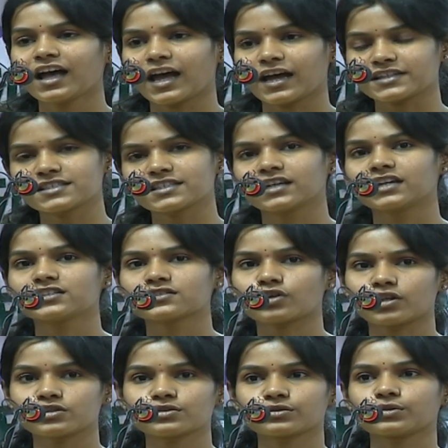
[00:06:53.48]
And sir is
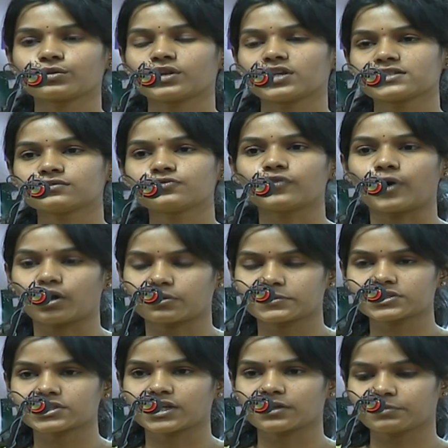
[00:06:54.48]
also known as the
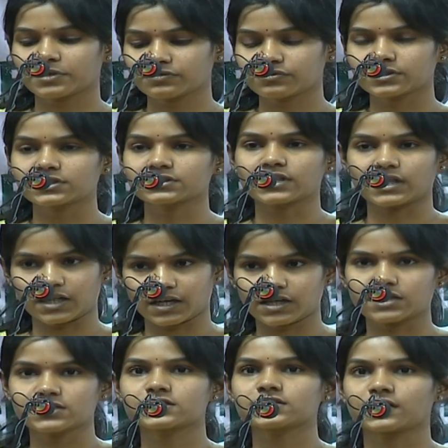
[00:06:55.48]
former chairman for the
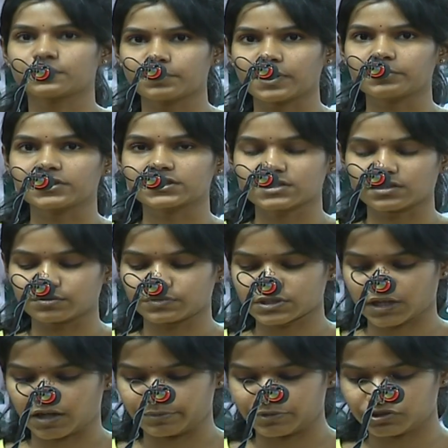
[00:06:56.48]
Telangana State Public Service
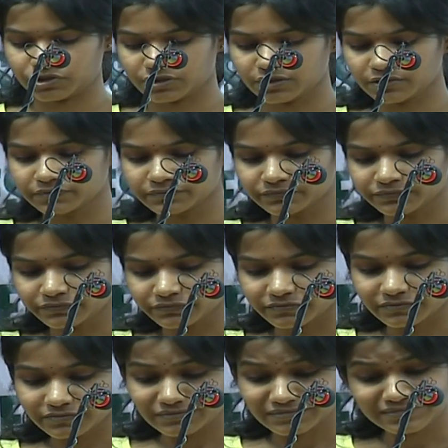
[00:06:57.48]
Commission.
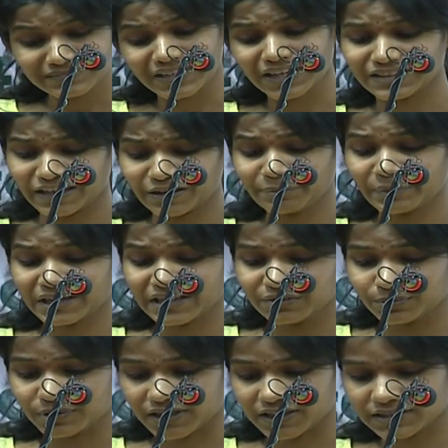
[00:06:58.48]
There are many
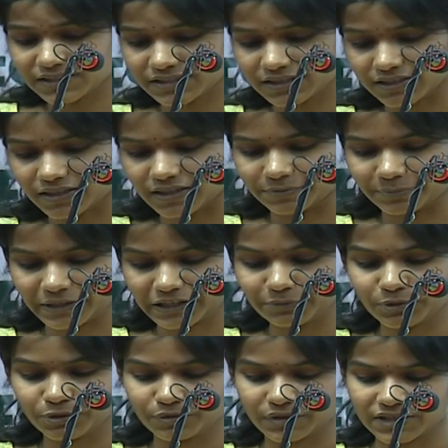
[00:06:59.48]
works, many
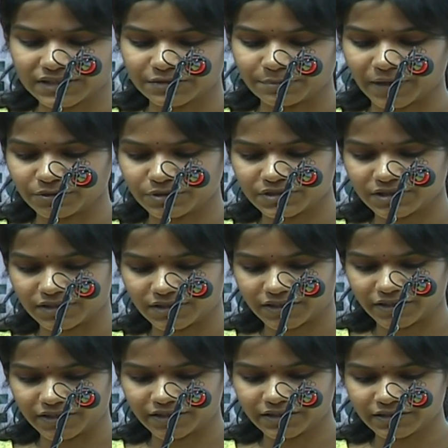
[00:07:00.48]
more works about sir
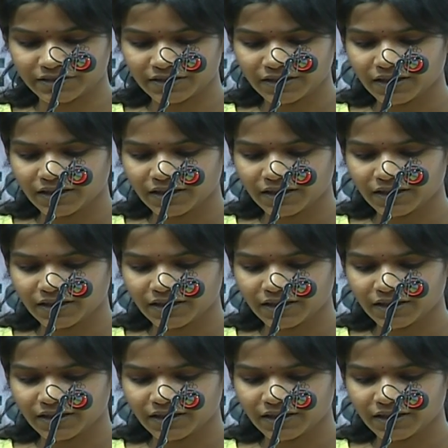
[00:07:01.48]
here.